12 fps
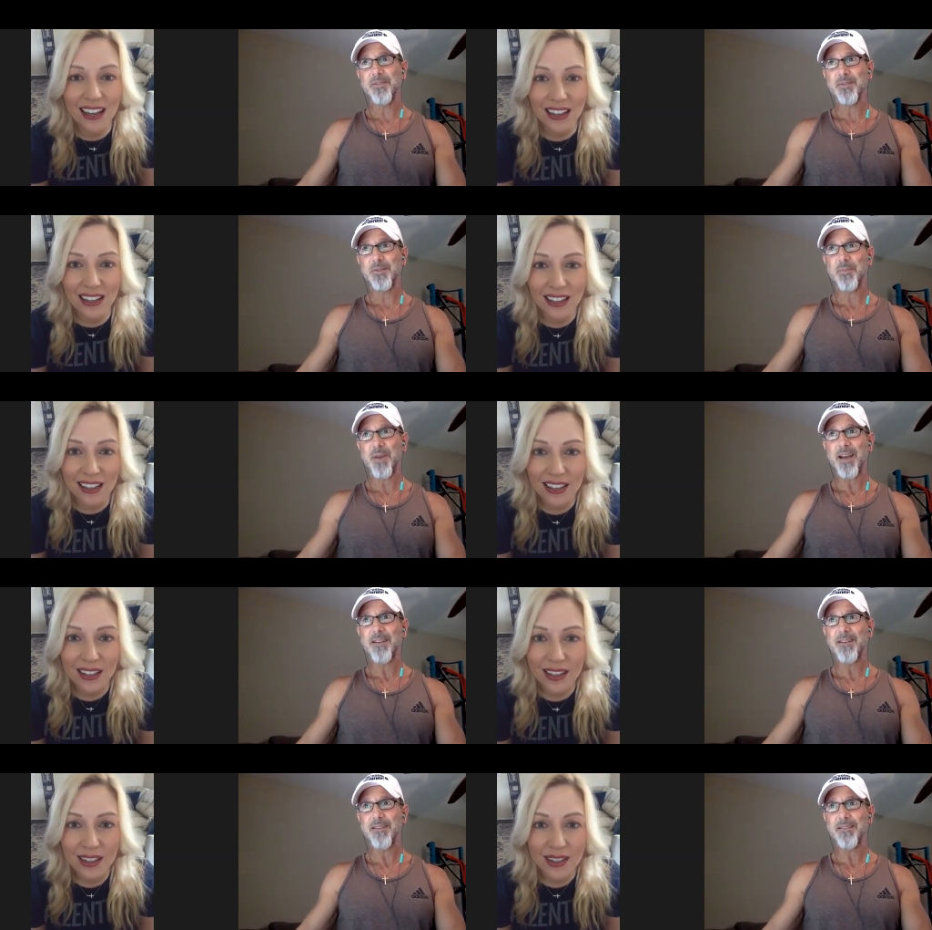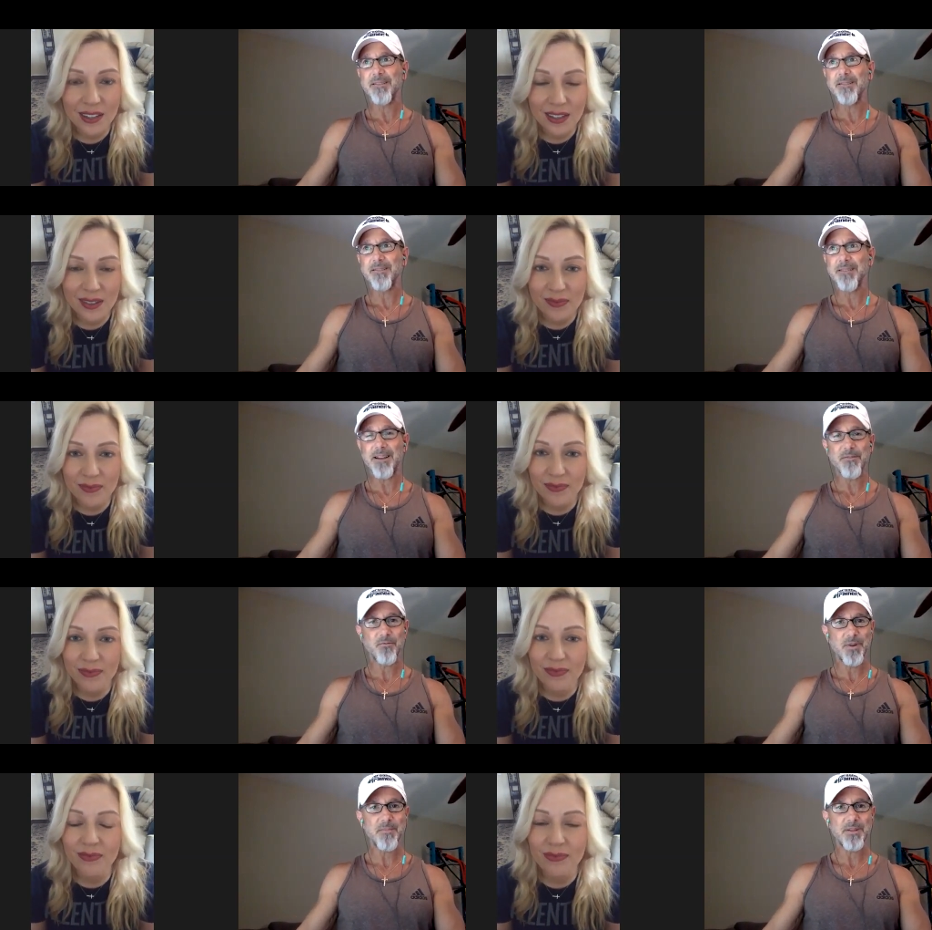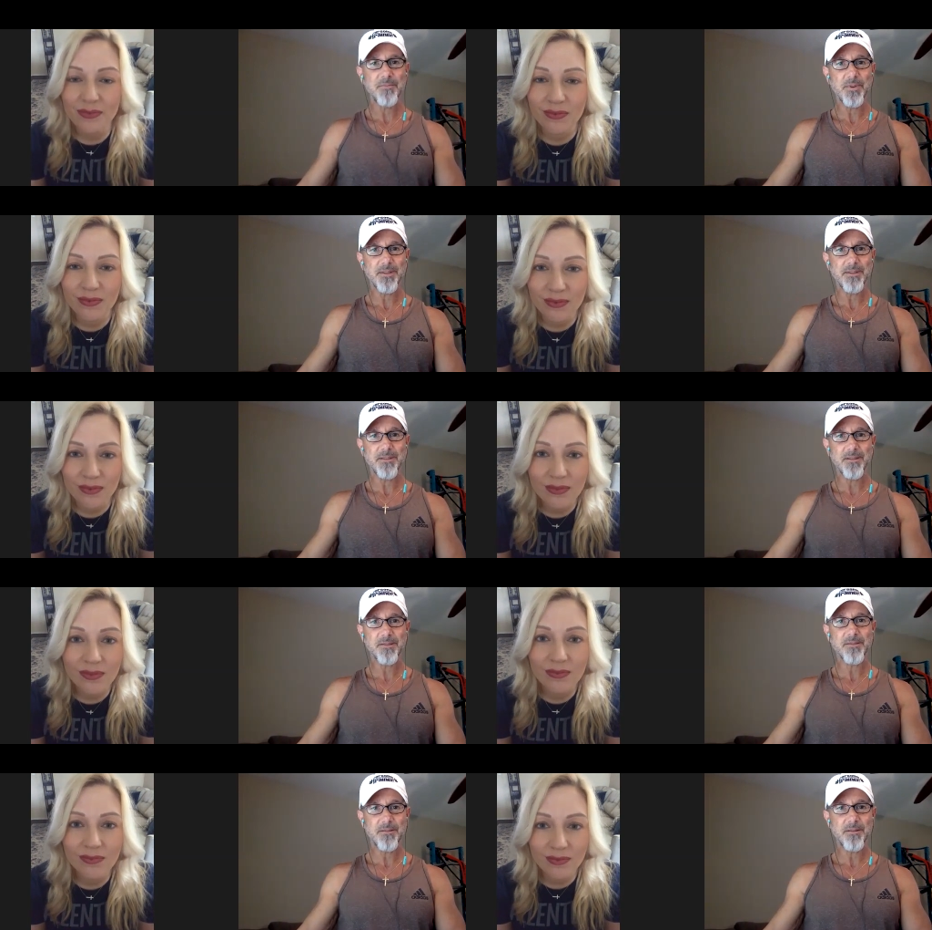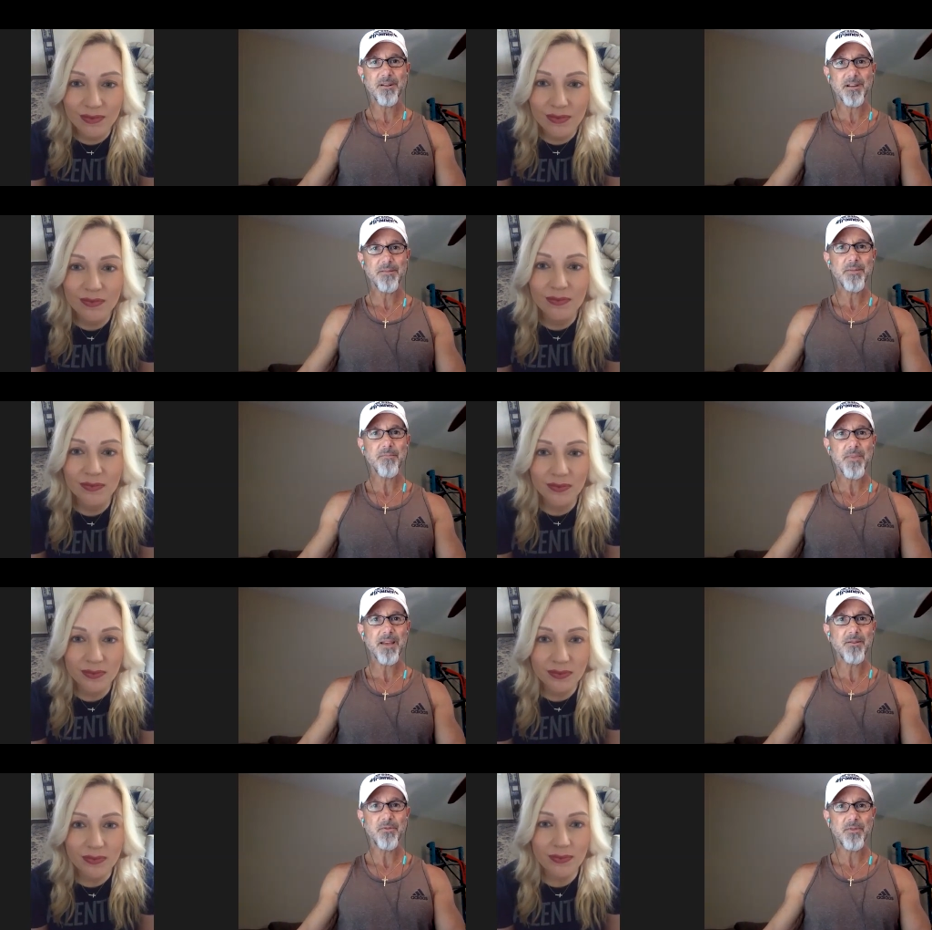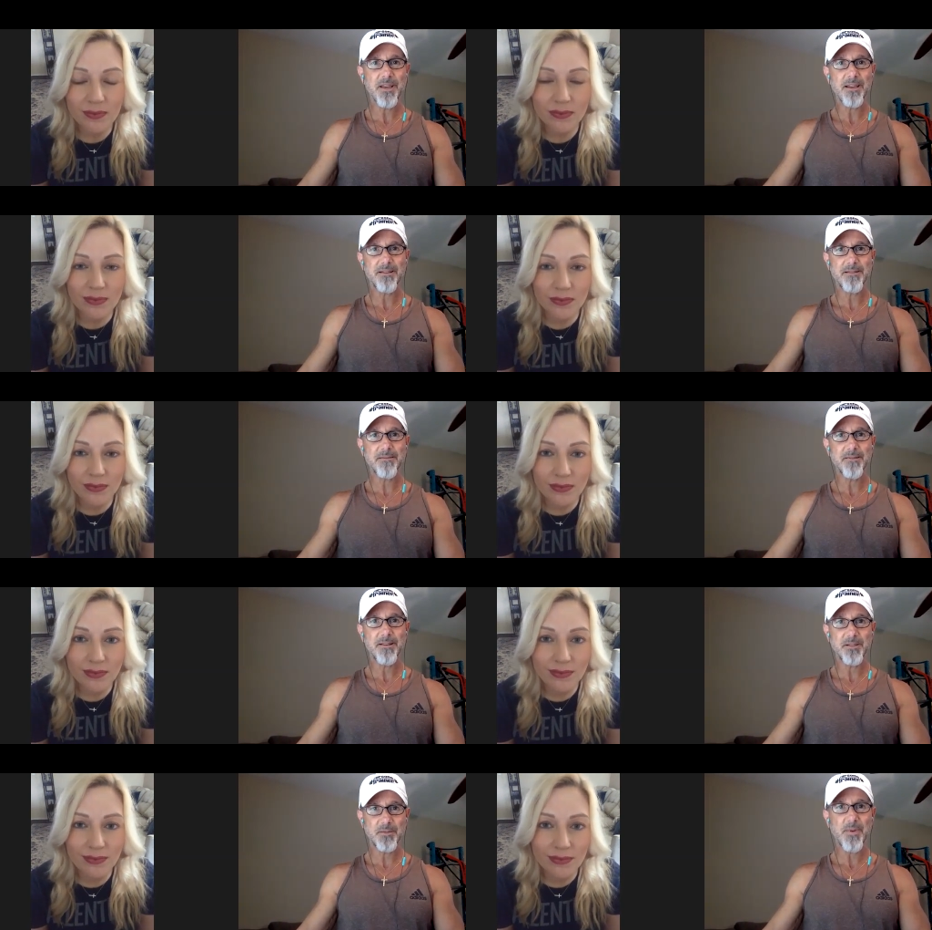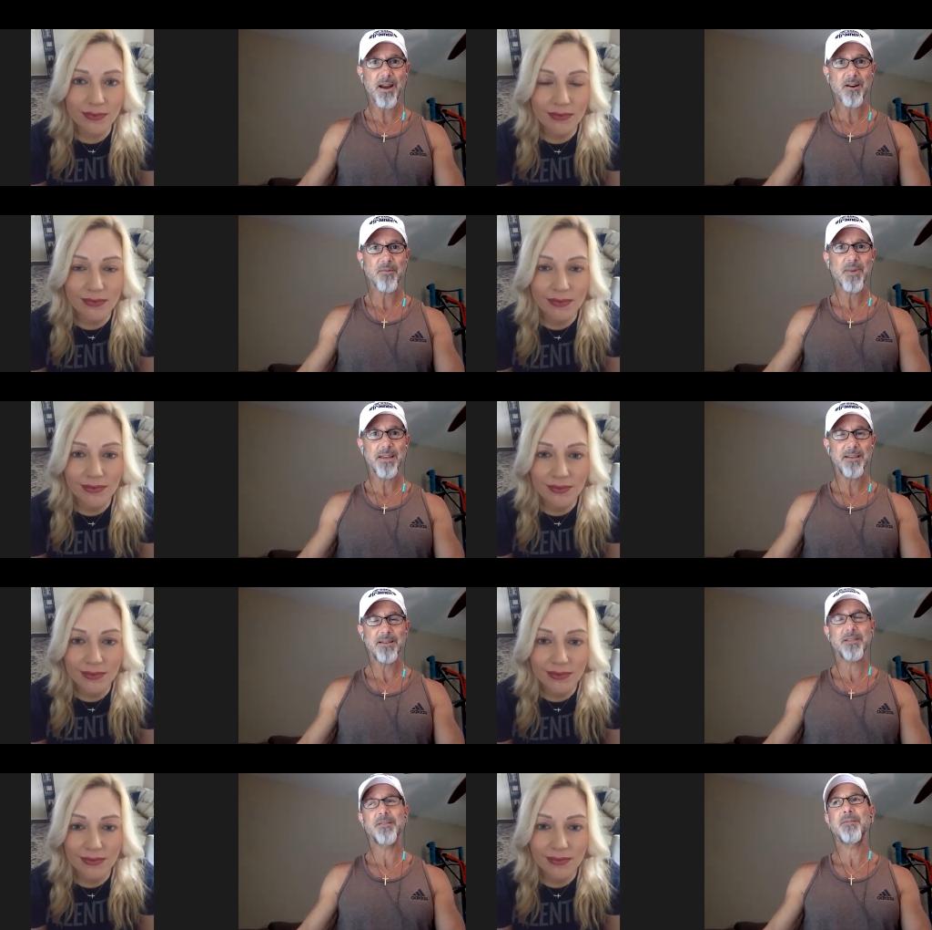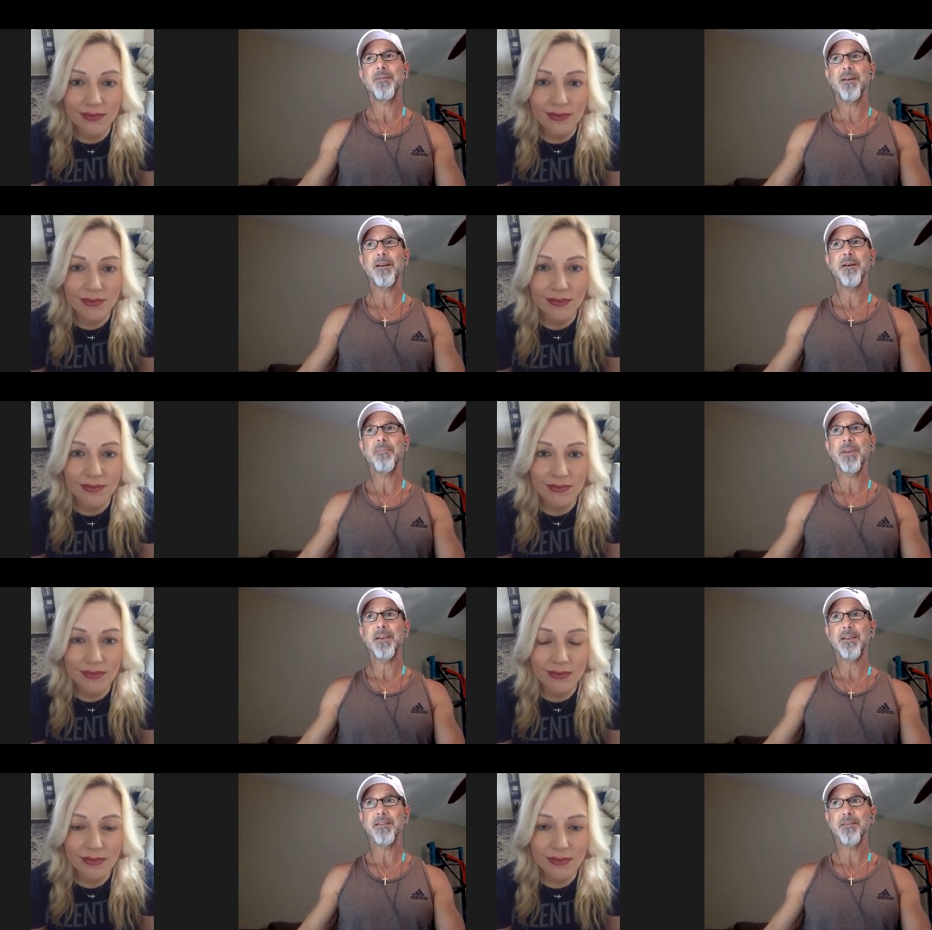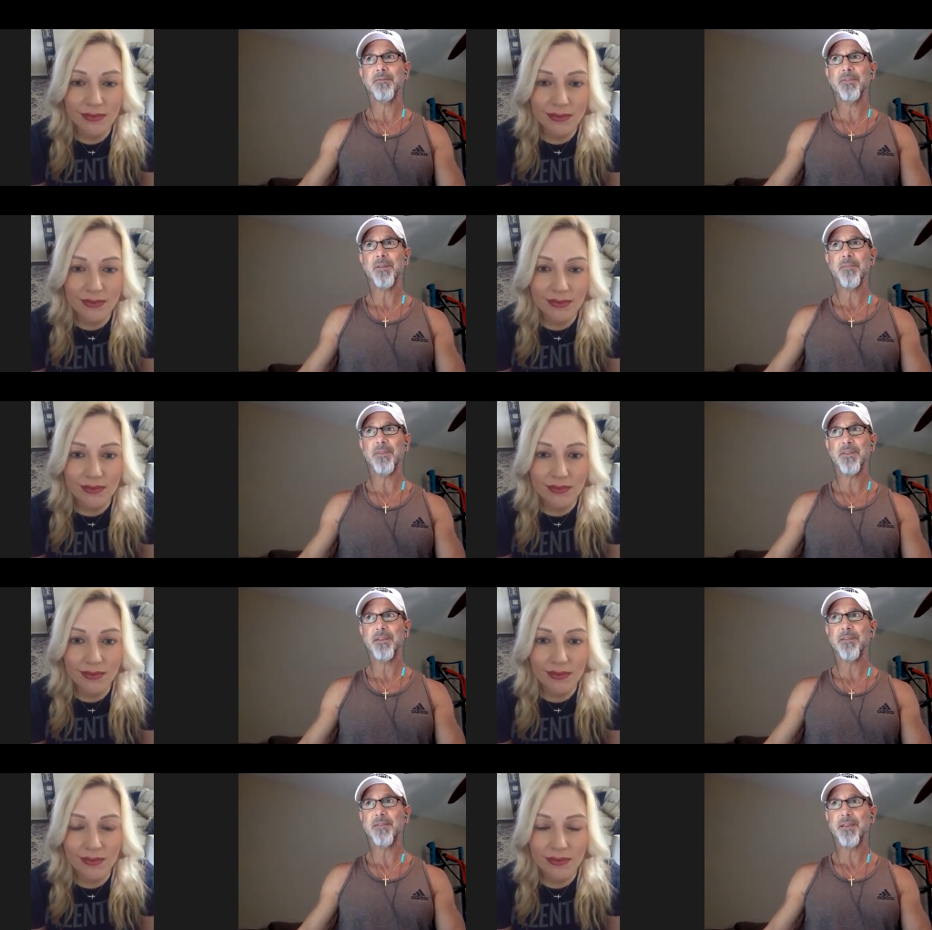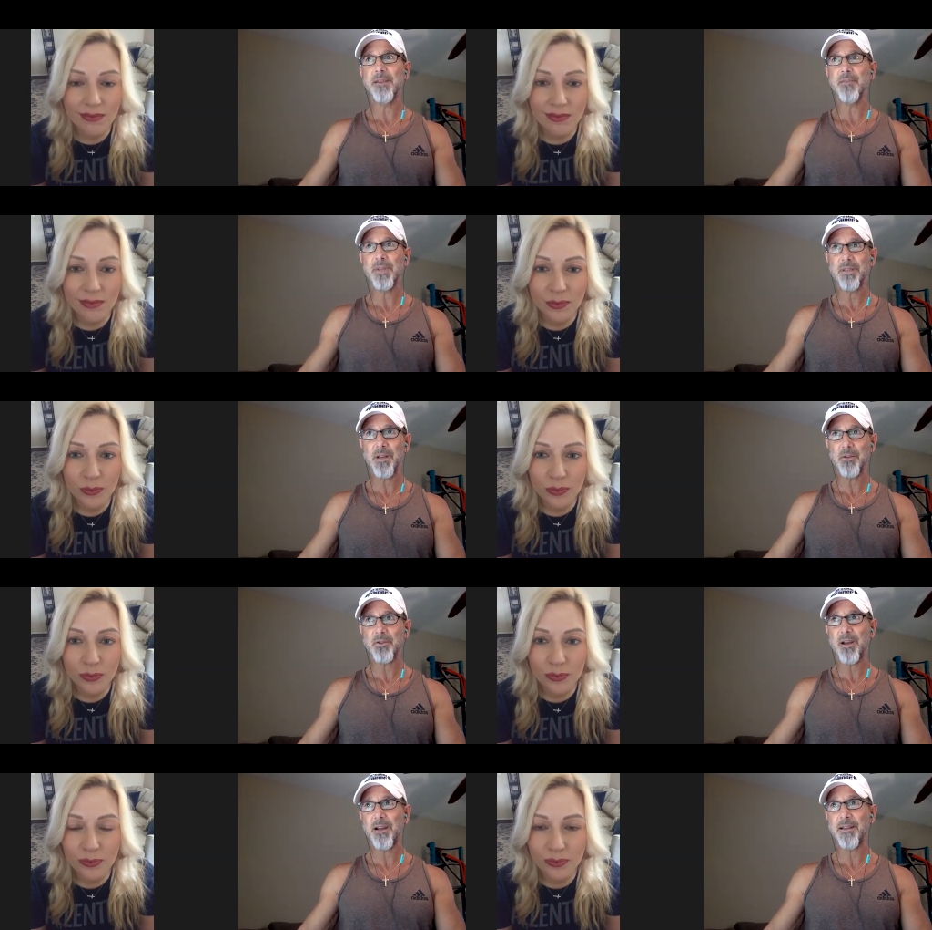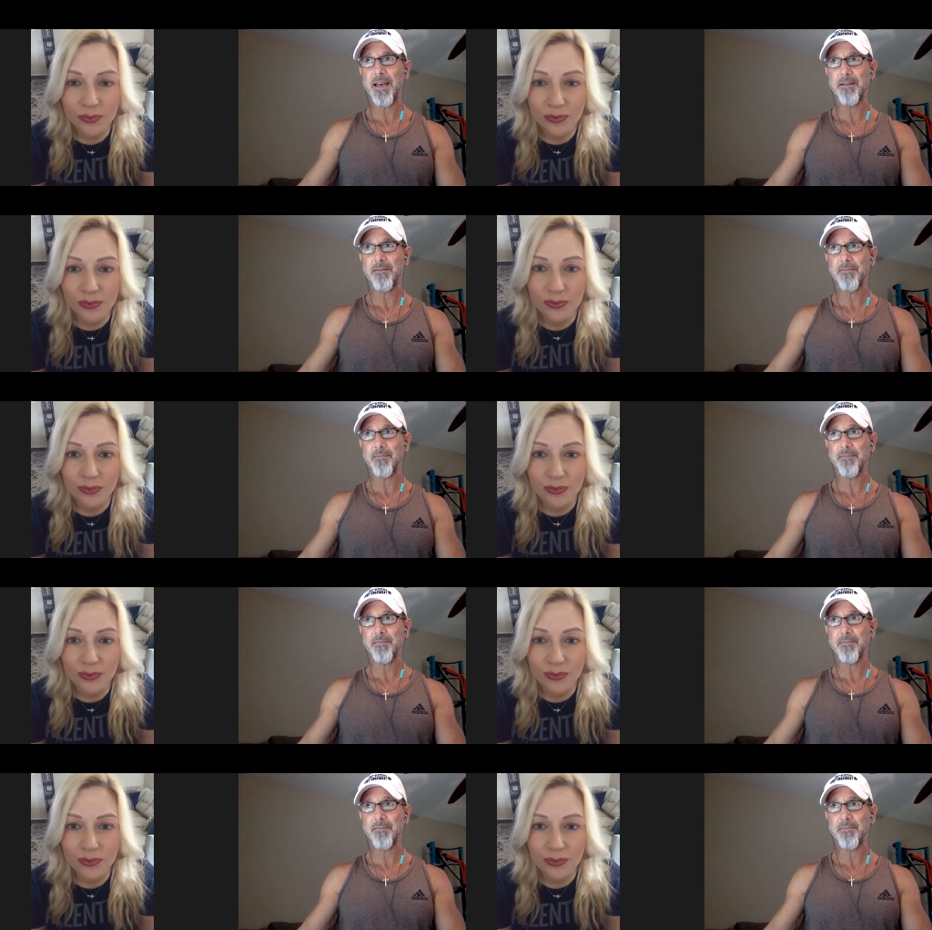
Speaker 1: inspire a lot of women, but there's there are going to be men who get inspired by this uh, because of some of the things we touch on that